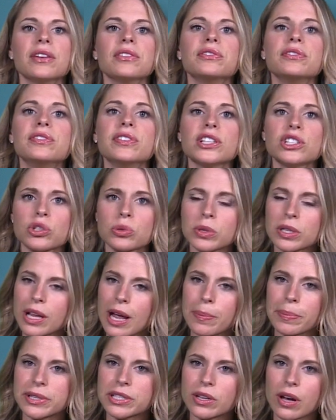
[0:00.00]
Visual
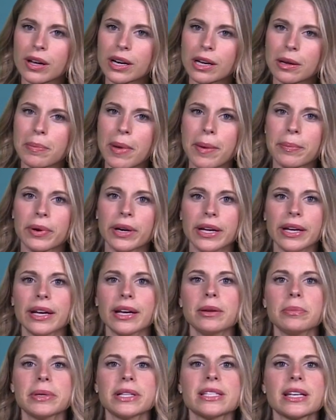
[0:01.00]
episodic memory
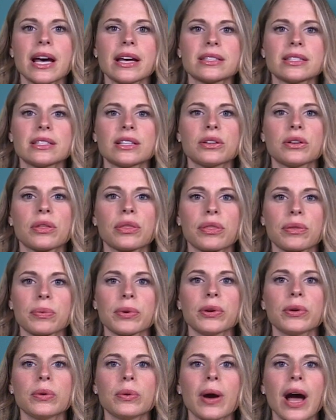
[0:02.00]
can be tested
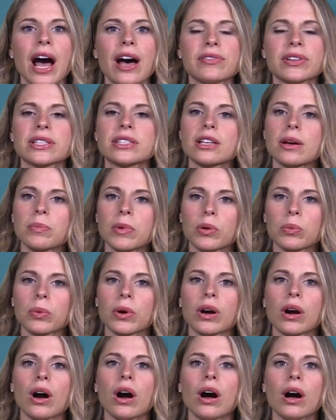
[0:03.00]
through having someone
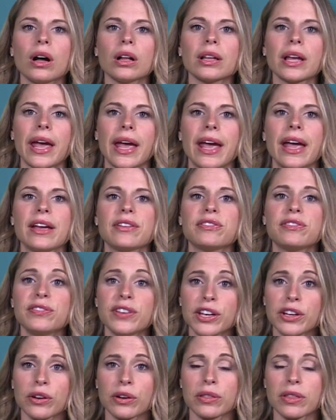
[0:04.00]
recall a
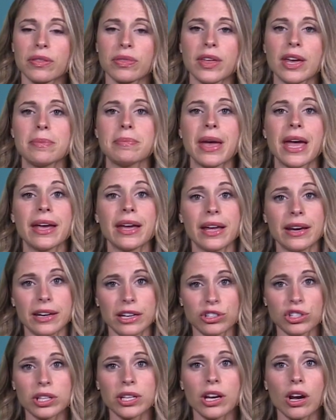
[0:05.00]
figure that they may
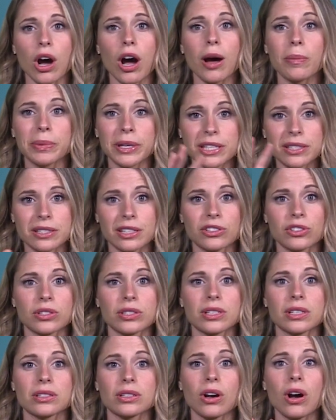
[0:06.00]
initially copy, such
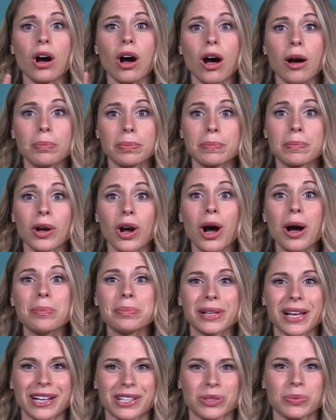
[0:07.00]
as this
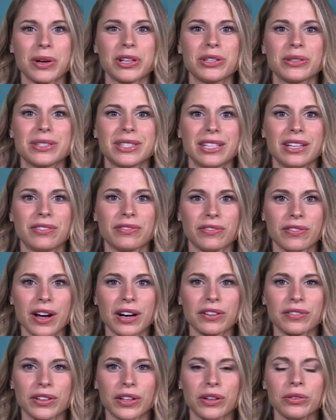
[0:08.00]
complex one you see in
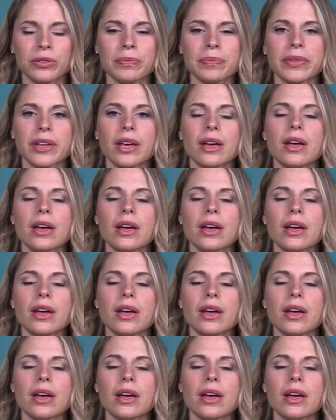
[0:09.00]
front of you.